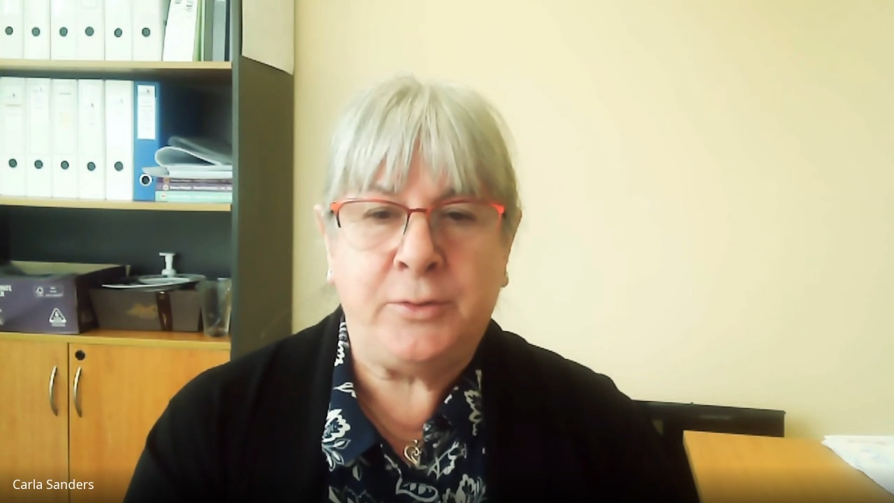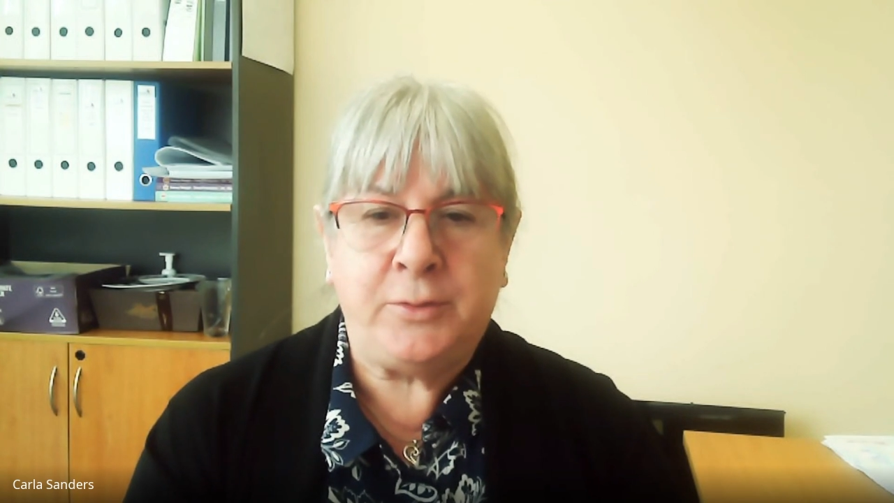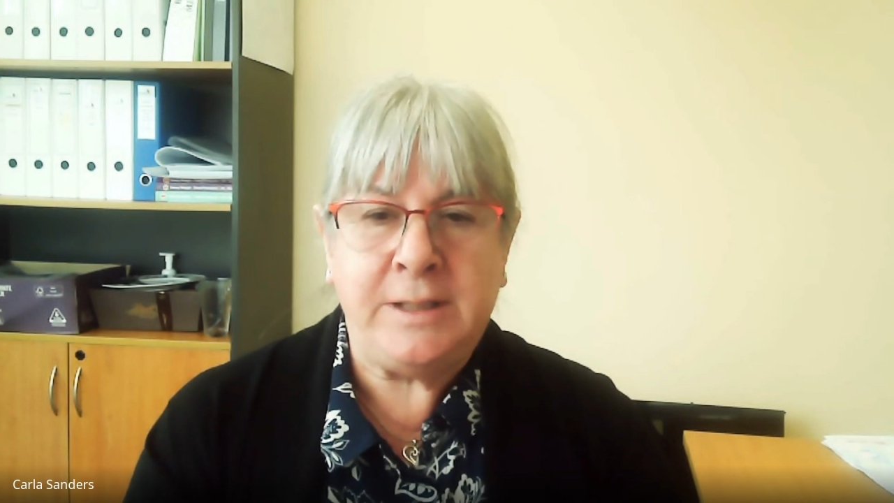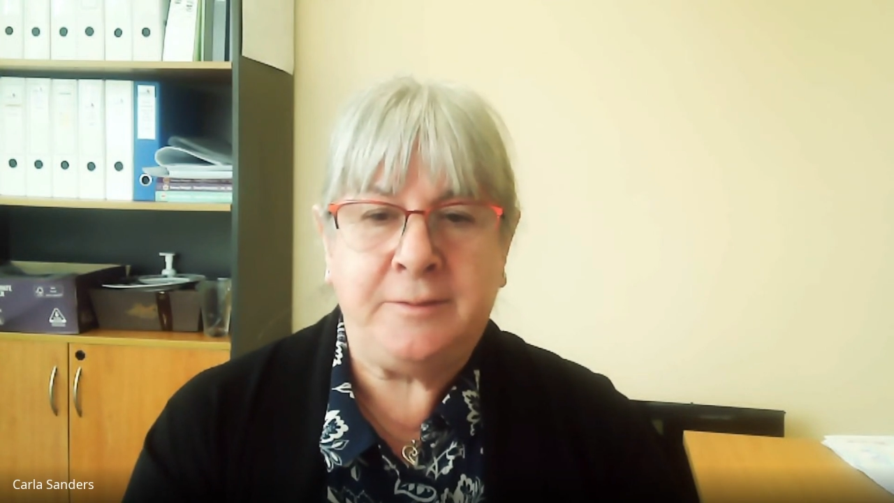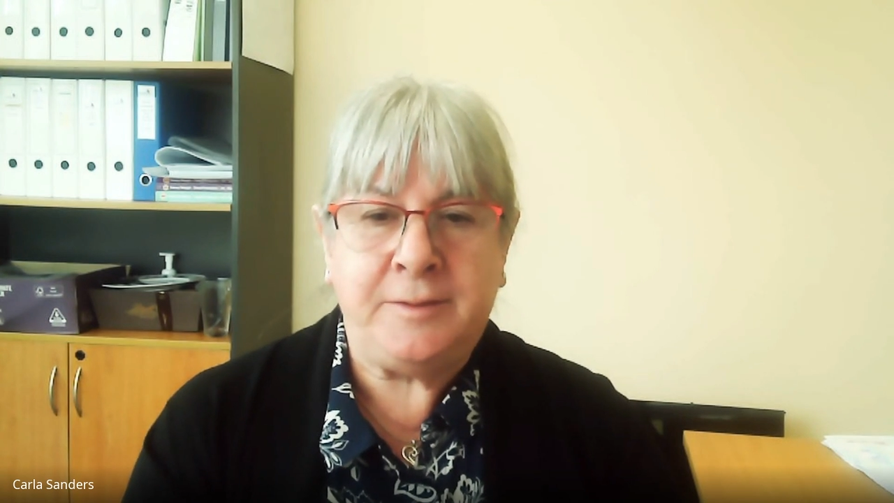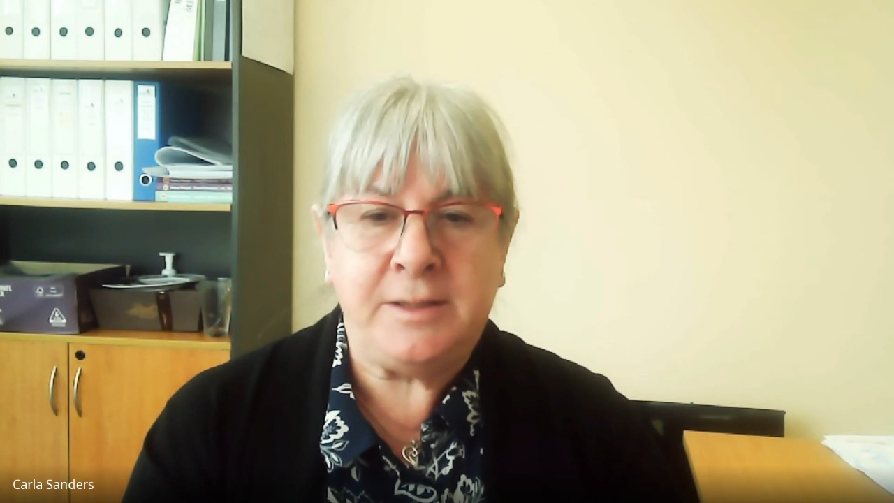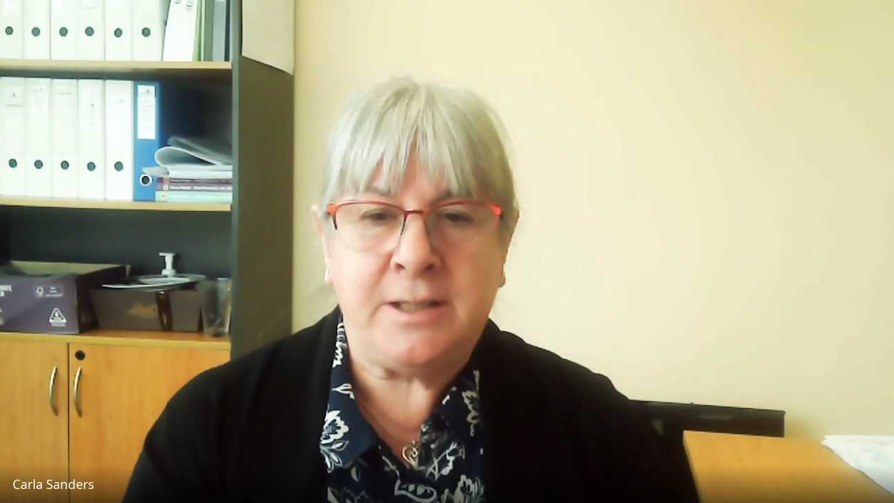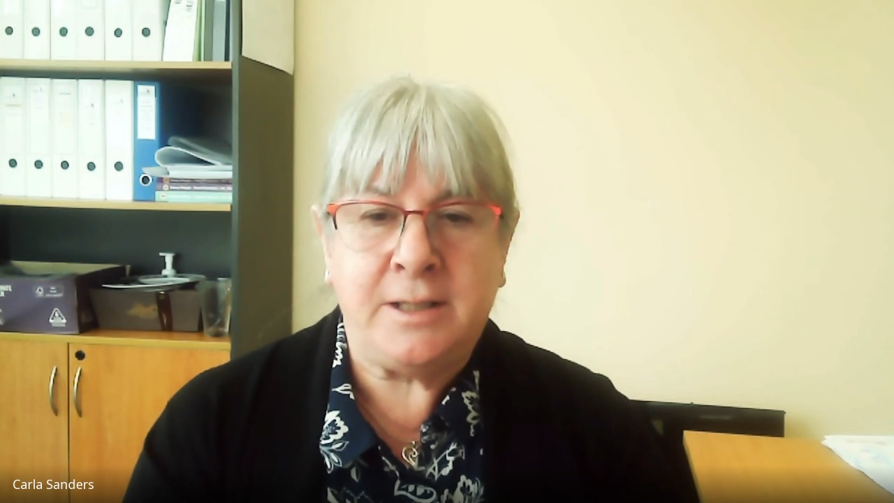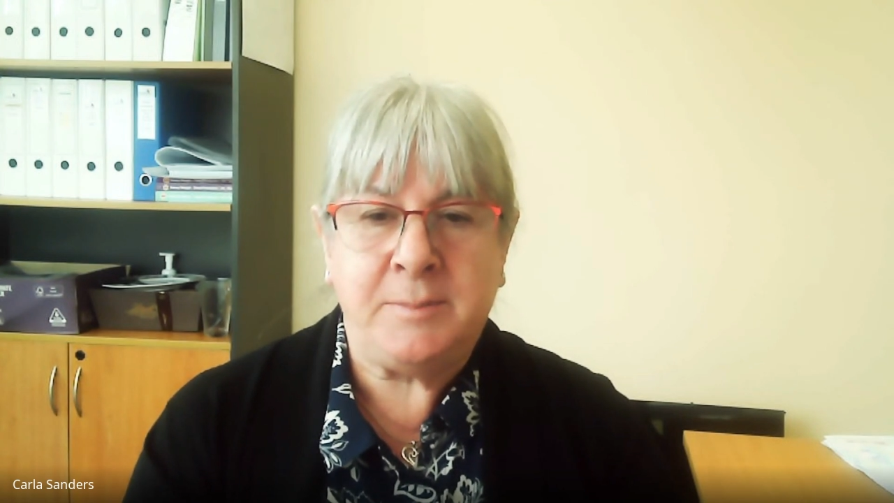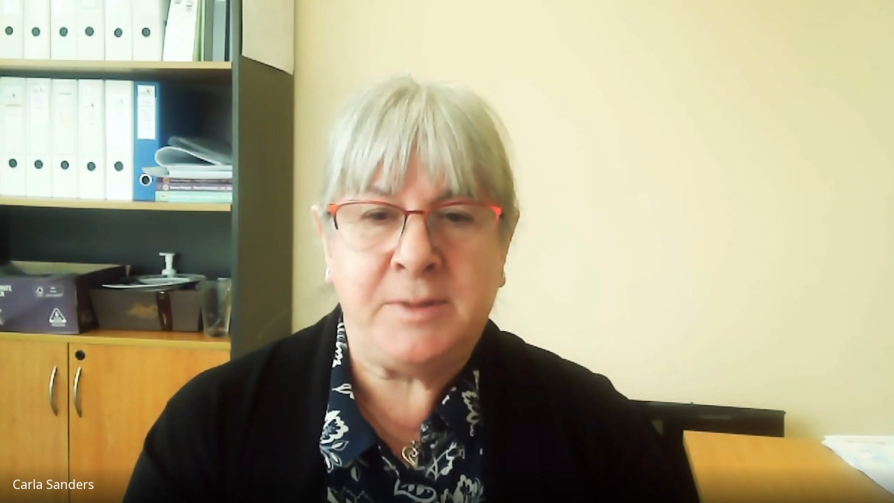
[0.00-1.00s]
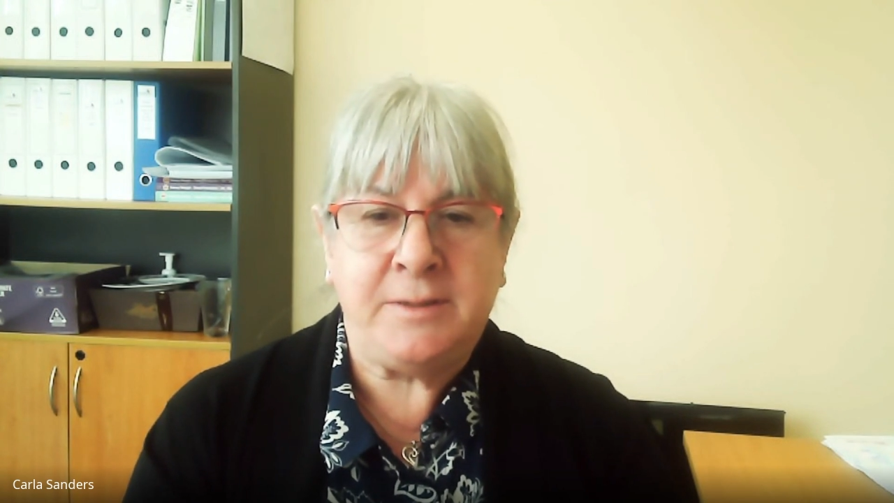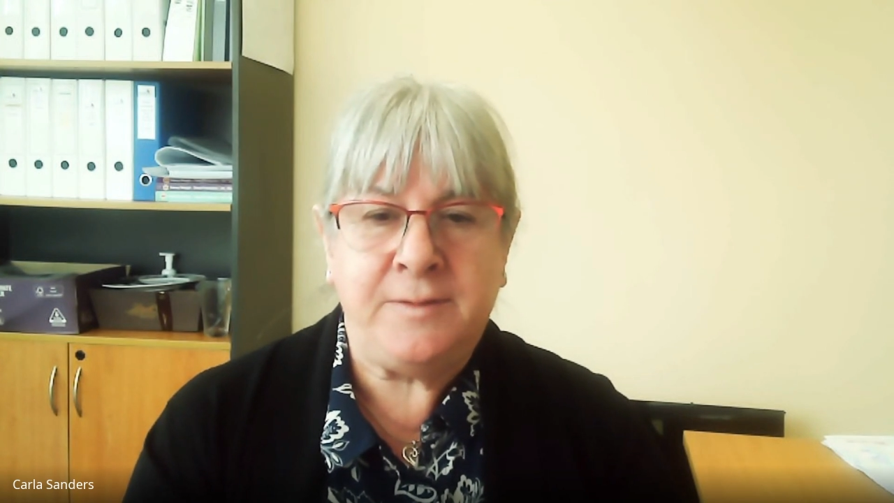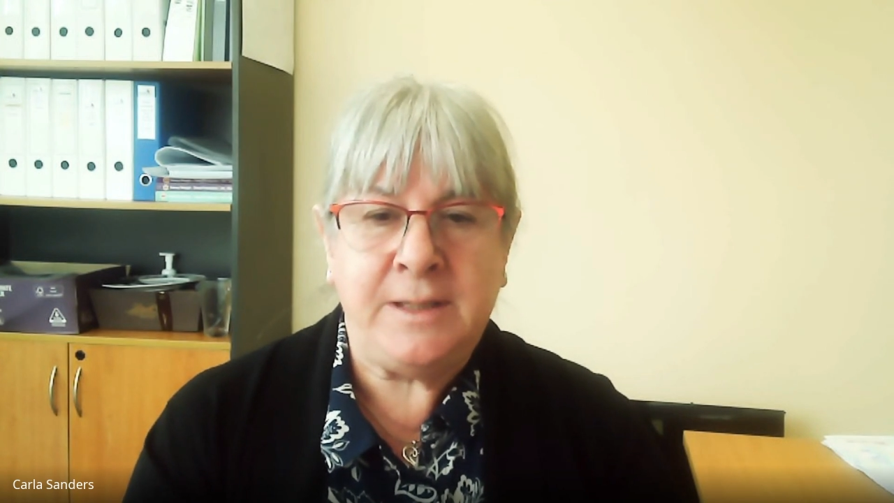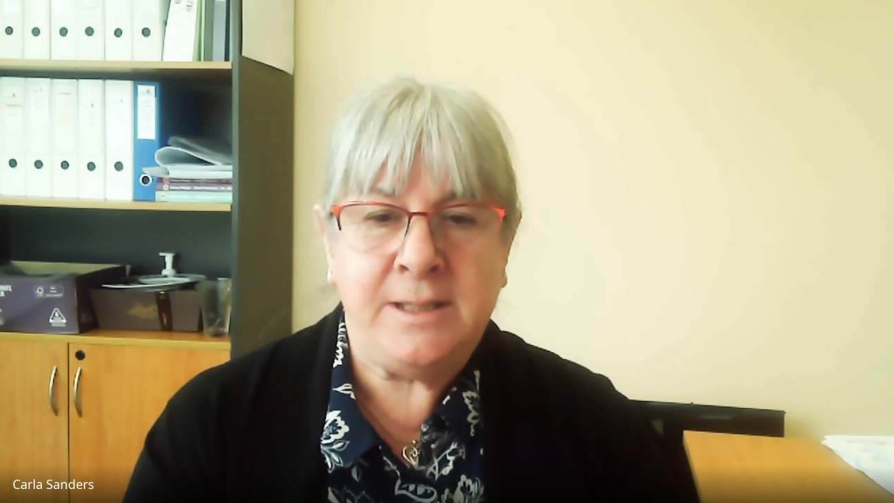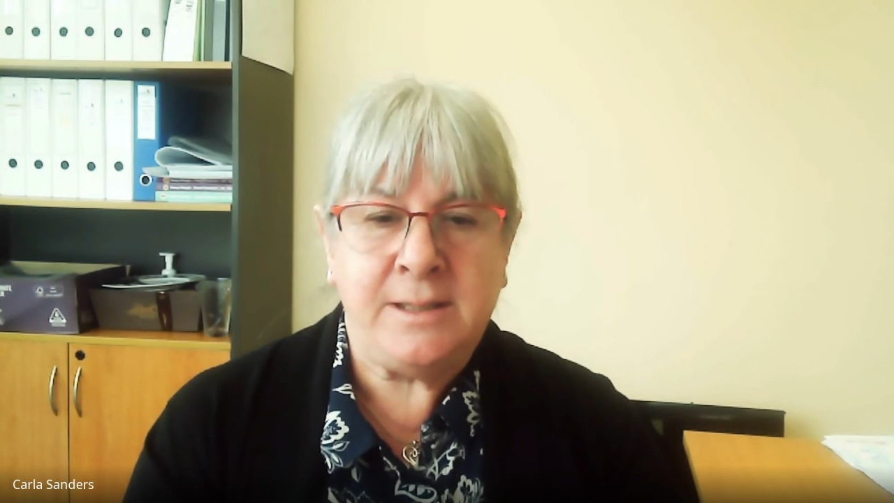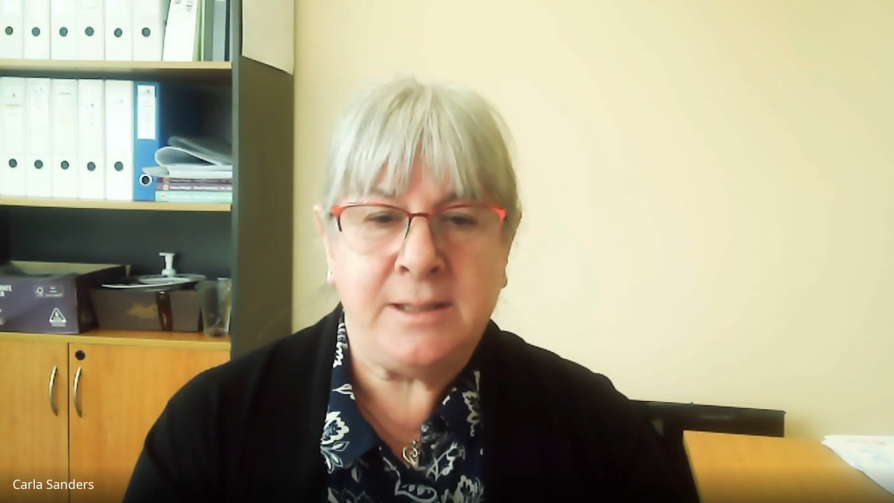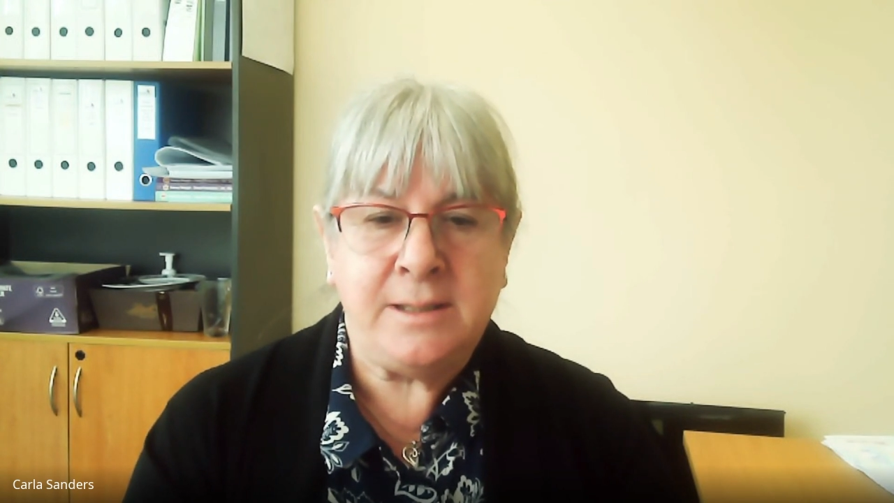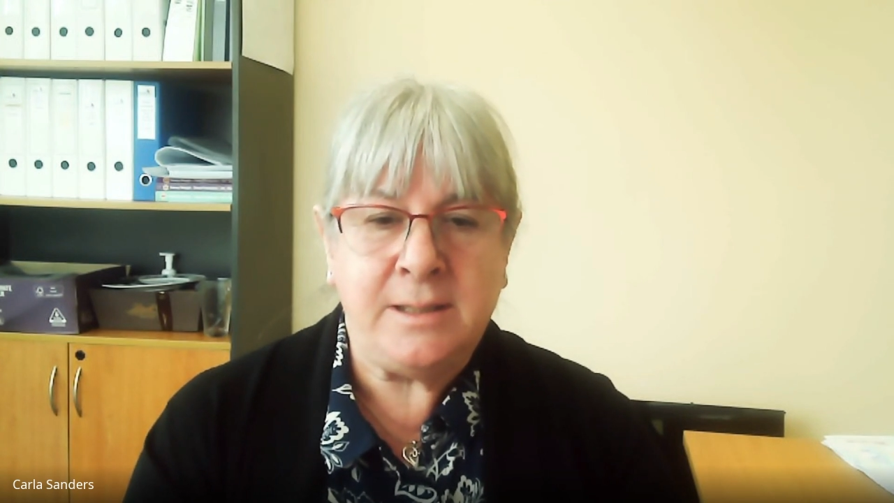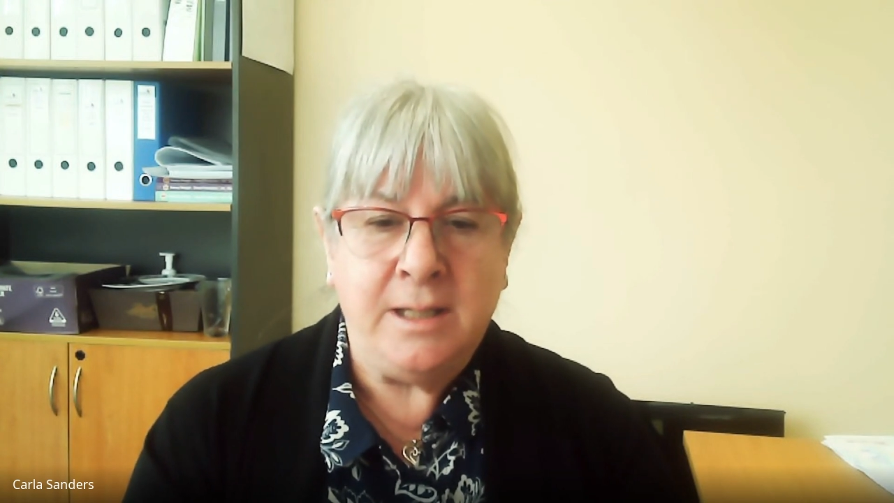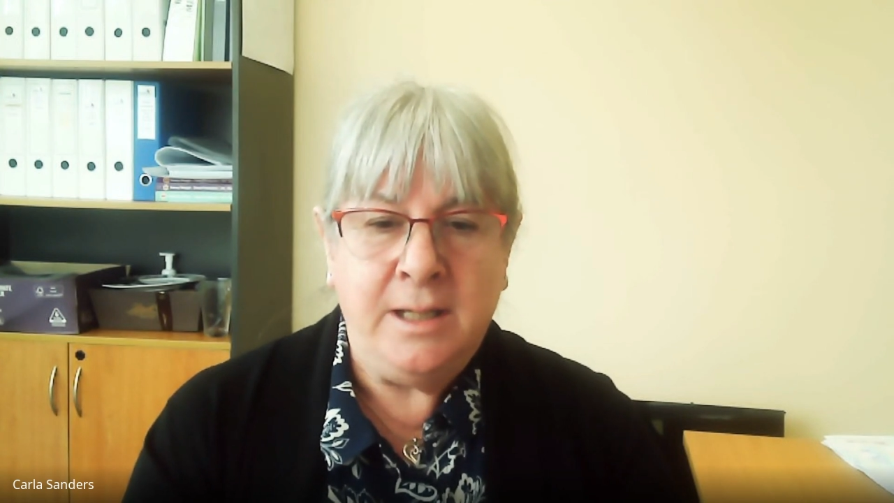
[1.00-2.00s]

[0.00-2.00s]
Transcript: 3 different types of visas.